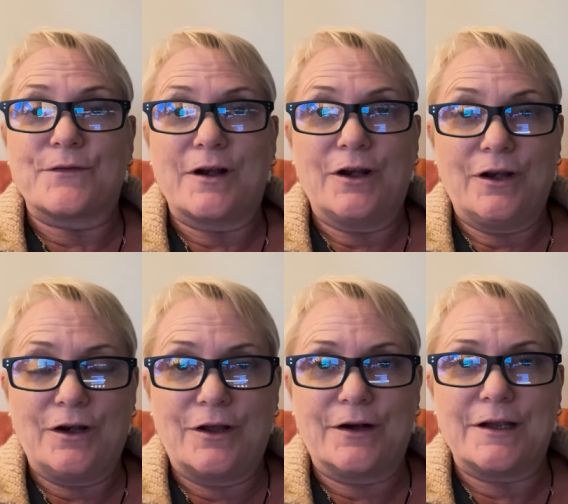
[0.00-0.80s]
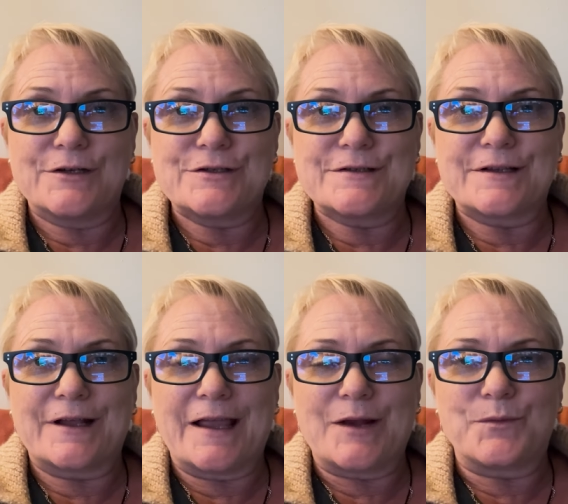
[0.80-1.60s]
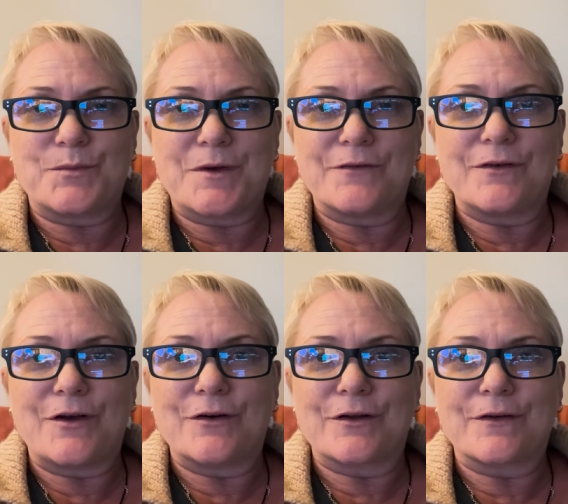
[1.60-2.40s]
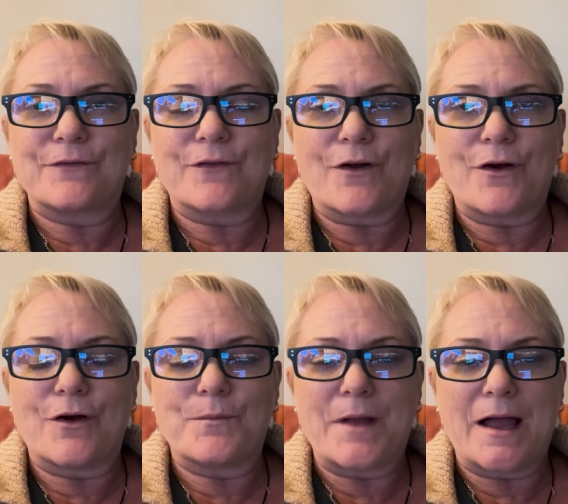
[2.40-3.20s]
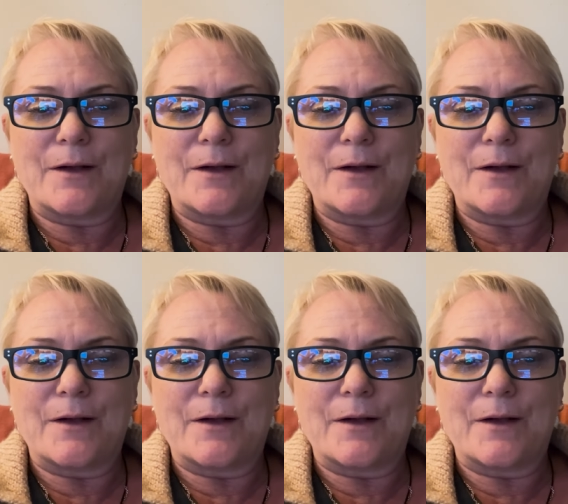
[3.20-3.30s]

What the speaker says: a lot of issues that I had with my vlog from